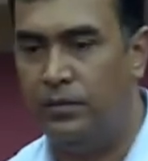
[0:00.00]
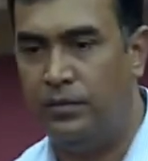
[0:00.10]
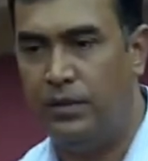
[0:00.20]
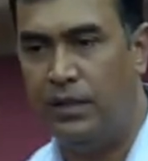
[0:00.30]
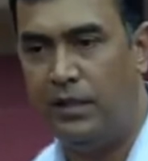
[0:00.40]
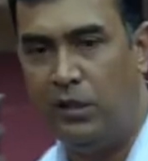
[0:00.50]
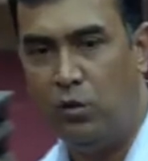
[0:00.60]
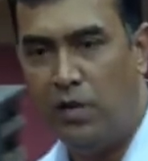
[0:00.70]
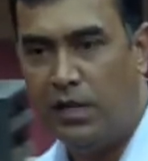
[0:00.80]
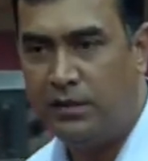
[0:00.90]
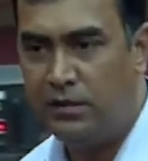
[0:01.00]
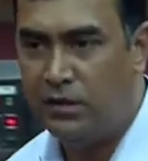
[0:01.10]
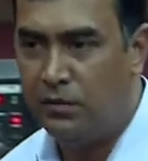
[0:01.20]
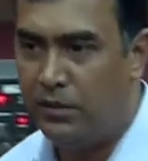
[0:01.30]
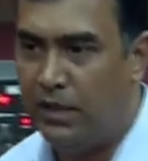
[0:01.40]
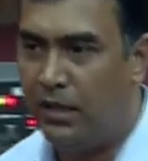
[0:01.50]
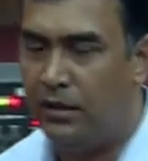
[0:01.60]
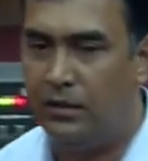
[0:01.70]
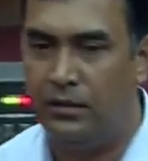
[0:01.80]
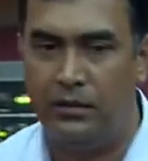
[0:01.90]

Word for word: the Illumina system can